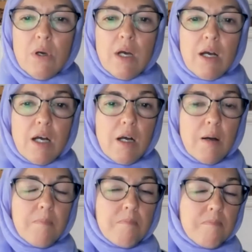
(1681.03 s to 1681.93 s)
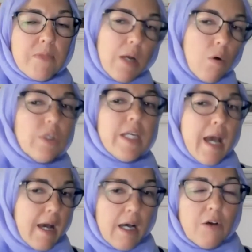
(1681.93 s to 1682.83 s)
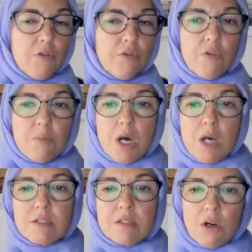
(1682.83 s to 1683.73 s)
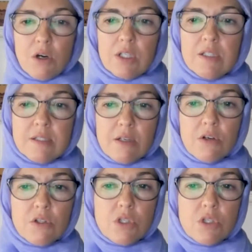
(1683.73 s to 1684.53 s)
that only half of mosques are considered